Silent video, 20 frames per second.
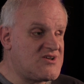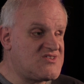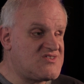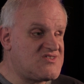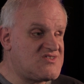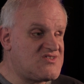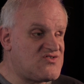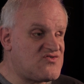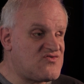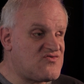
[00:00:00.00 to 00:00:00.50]

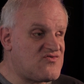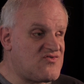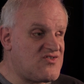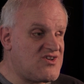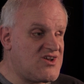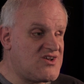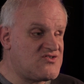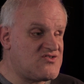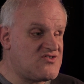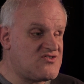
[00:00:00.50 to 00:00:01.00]
it's
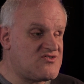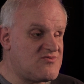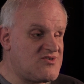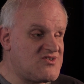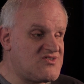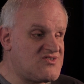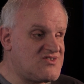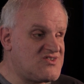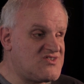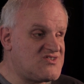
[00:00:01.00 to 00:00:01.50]
just
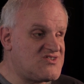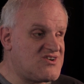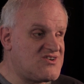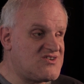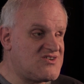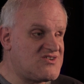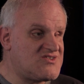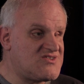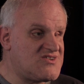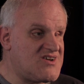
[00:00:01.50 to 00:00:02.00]
recently
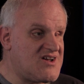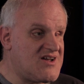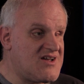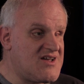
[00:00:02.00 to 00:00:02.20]
started